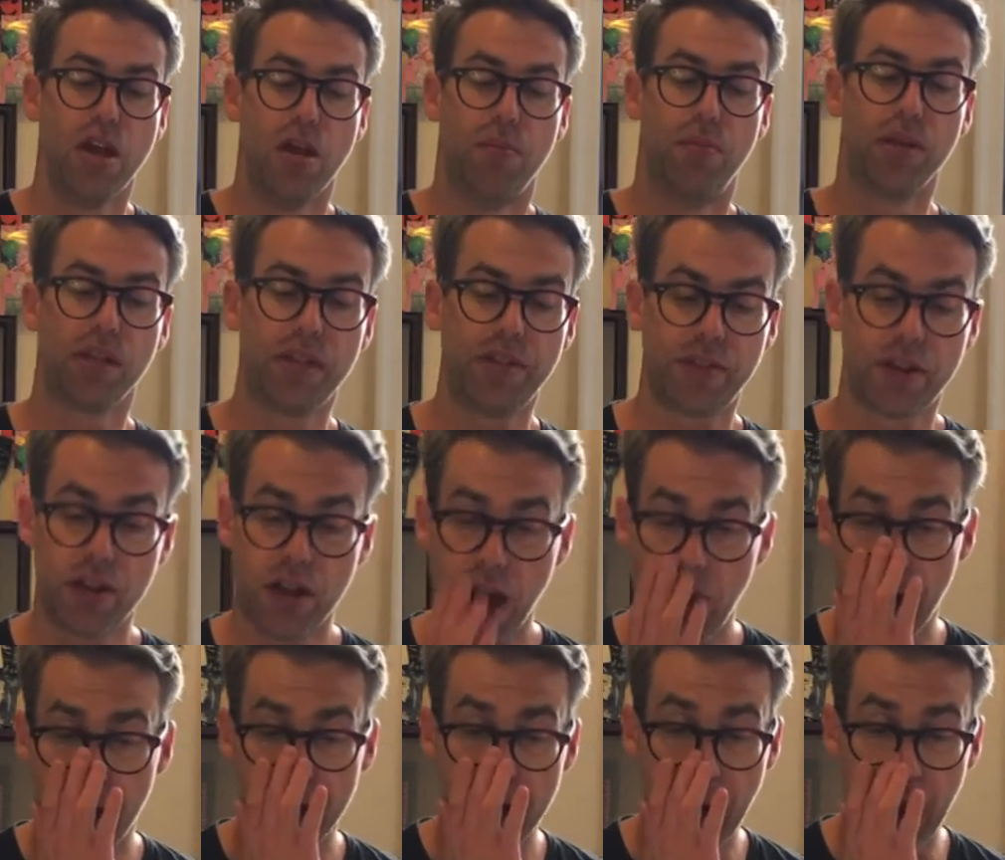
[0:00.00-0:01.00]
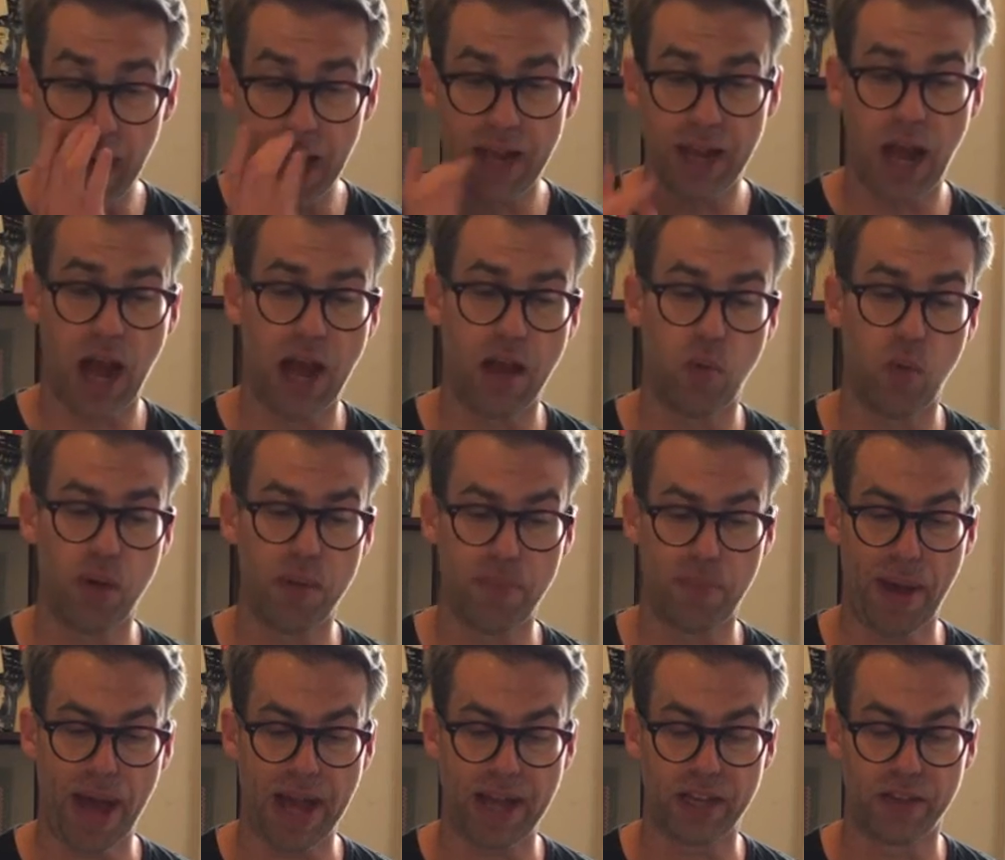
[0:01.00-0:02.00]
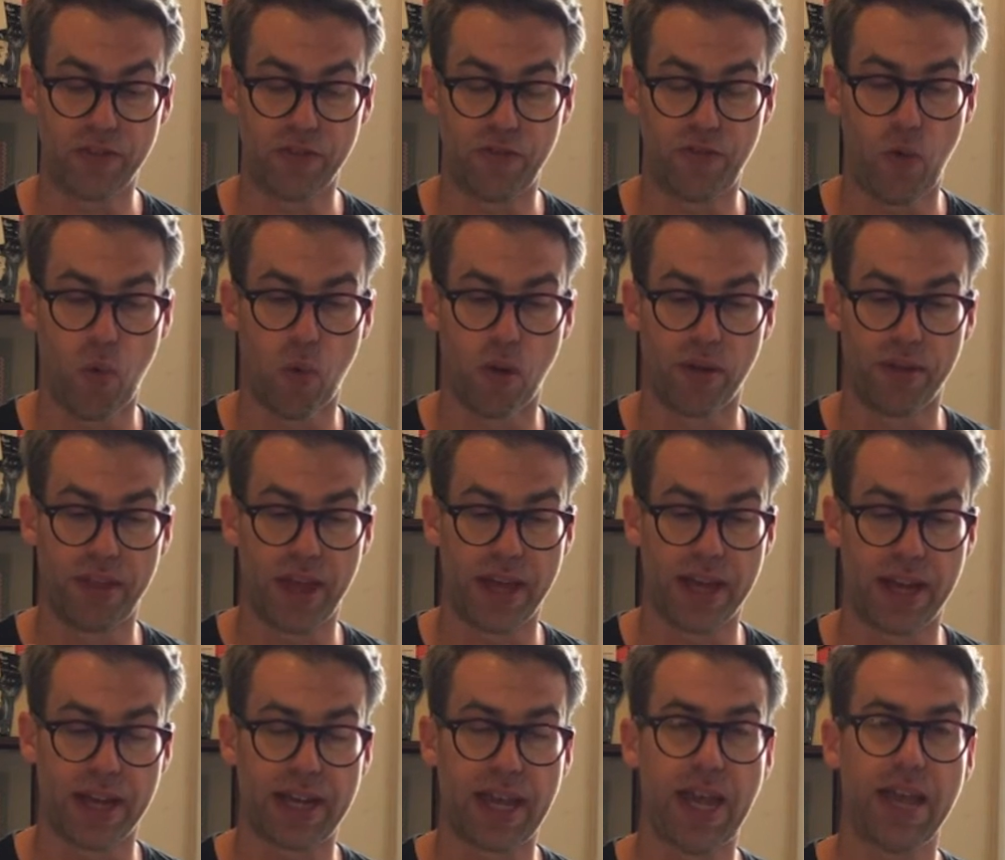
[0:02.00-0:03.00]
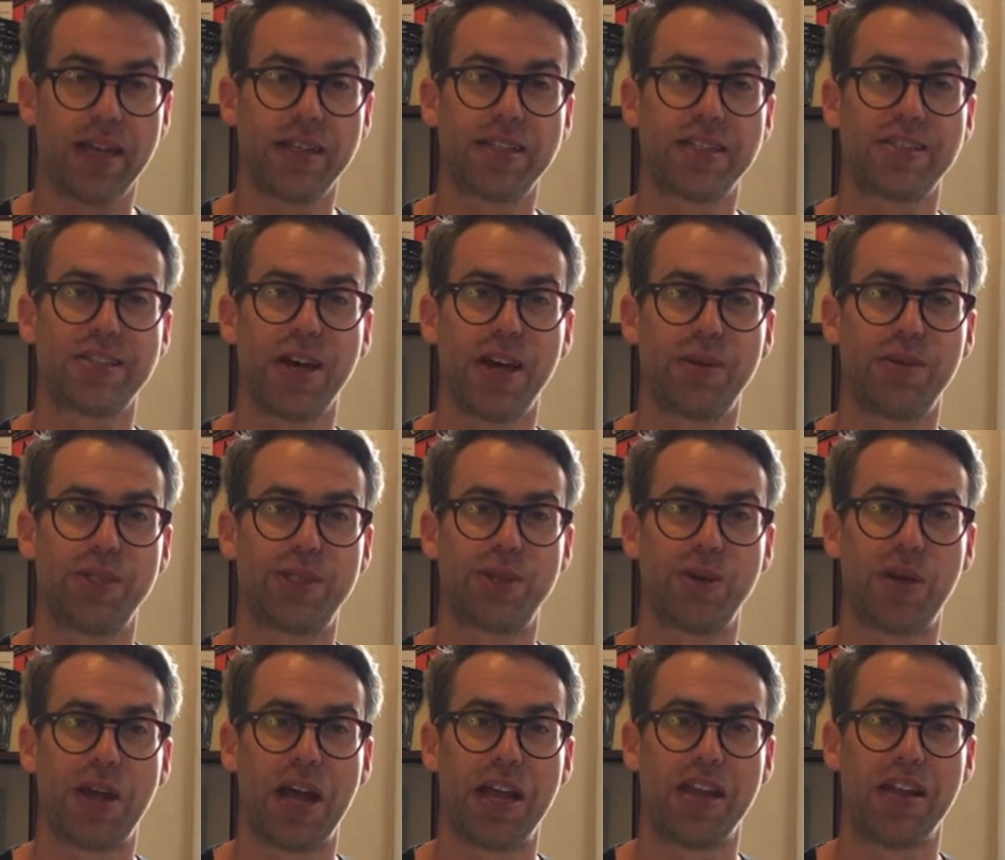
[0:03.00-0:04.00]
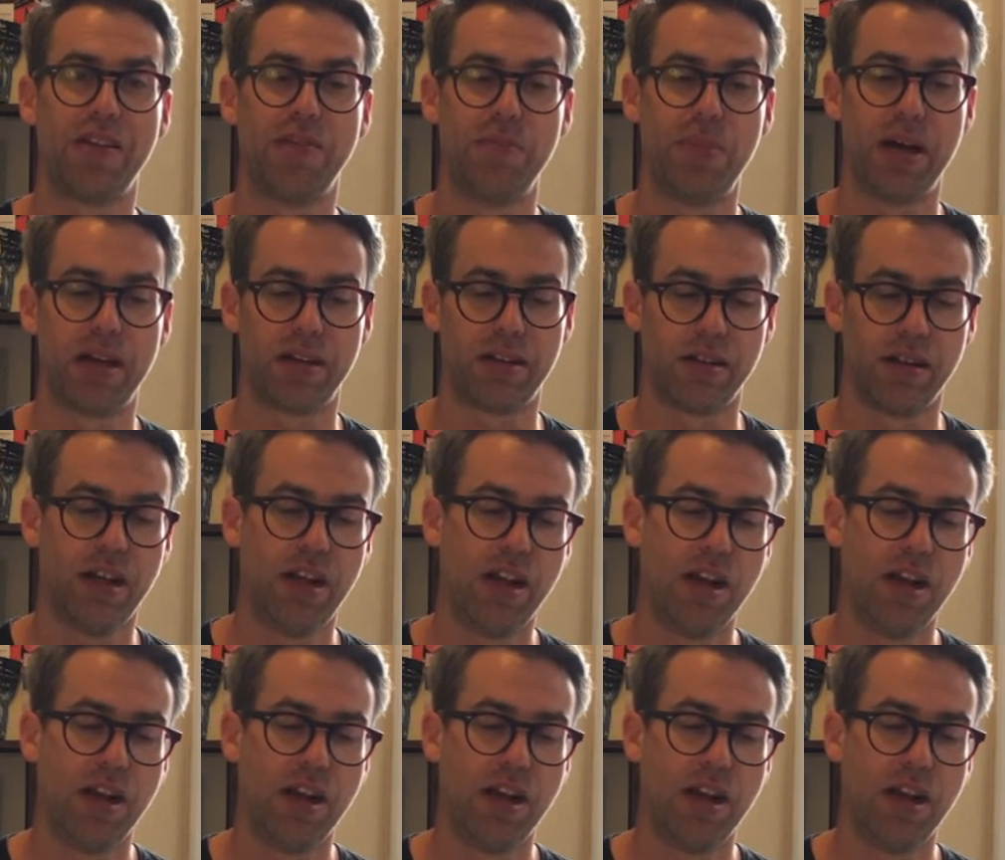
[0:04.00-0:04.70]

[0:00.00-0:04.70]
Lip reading: Believe it or not, I went back and forth, and I can't decide which one I love better.